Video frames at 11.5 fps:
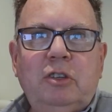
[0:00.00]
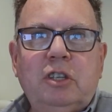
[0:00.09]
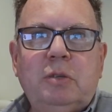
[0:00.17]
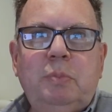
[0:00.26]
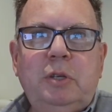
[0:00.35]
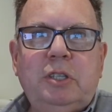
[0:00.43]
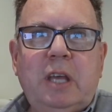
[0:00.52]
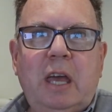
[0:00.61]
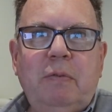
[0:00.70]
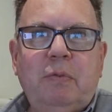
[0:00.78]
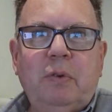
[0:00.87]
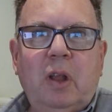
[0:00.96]
just be
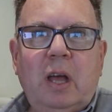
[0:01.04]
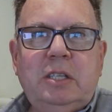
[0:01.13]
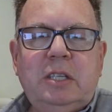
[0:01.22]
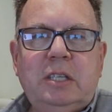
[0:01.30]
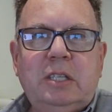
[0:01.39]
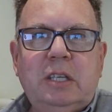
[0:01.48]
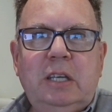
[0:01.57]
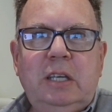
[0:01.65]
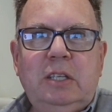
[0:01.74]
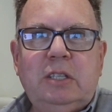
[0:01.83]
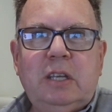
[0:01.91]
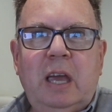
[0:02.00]
safe,
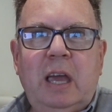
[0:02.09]
licensees,